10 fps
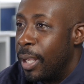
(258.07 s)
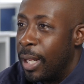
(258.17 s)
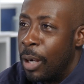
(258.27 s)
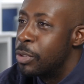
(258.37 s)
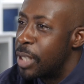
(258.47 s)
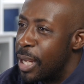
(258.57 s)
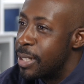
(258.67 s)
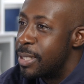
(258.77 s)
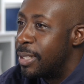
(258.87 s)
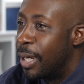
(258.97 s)
And I was kind
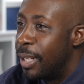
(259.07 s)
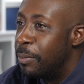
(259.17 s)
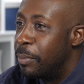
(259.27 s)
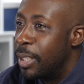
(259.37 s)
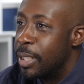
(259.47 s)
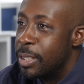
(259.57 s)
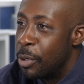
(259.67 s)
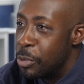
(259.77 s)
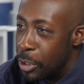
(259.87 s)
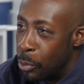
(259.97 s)
of stunned because
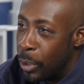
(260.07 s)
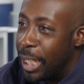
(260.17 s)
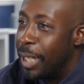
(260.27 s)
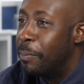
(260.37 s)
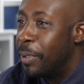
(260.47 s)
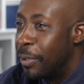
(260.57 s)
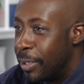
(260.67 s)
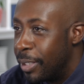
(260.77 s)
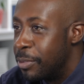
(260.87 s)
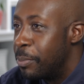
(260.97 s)
there was a waiting
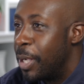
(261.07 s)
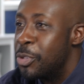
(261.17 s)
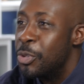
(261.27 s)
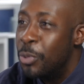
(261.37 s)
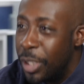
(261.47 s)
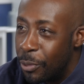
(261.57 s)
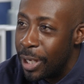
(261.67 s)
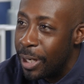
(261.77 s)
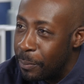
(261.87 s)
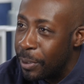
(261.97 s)
period. It was about two week
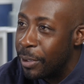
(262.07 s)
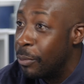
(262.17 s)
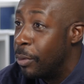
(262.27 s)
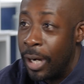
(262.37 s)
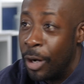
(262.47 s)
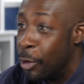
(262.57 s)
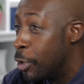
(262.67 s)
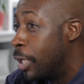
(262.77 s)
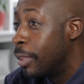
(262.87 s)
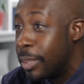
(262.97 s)
waiting period where I heard
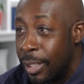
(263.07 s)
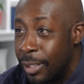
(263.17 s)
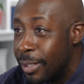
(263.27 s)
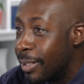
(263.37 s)
nothing.